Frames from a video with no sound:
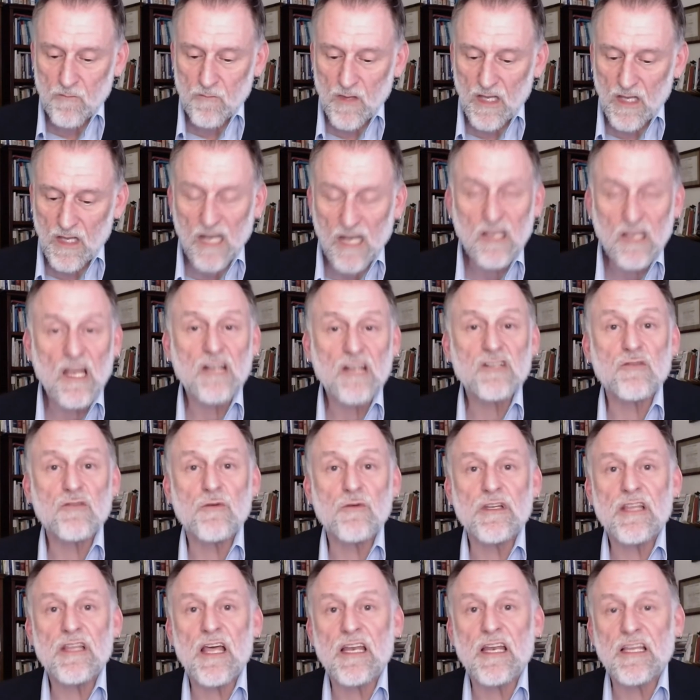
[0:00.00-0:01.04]
And I'd like to
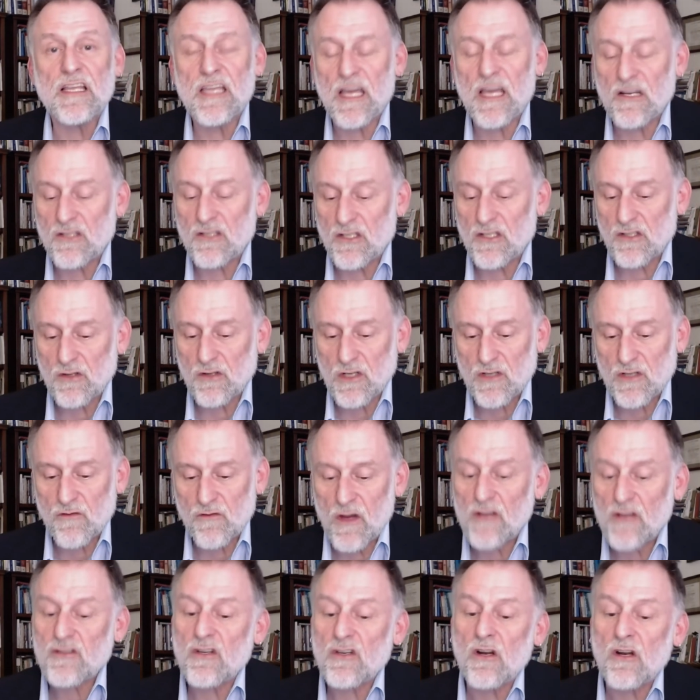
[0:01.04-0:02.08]
read that again just so it's
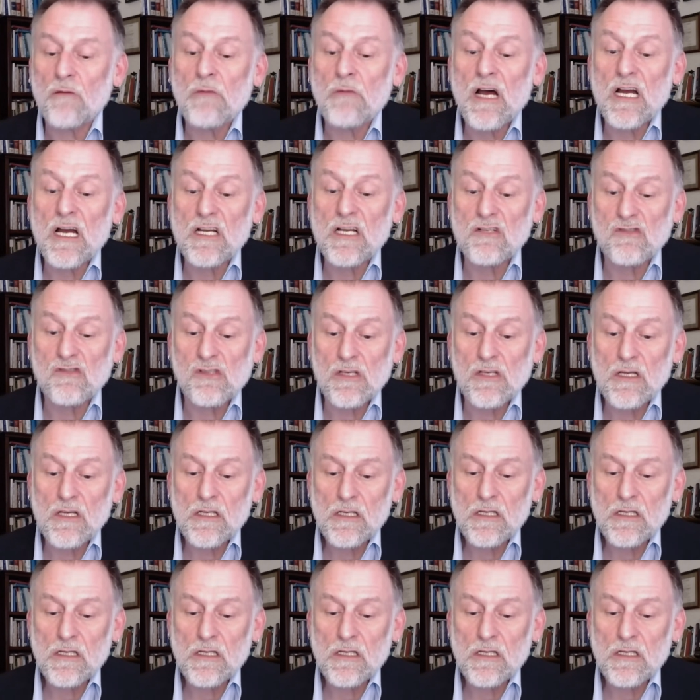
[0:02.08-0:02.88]
fresh in our minds.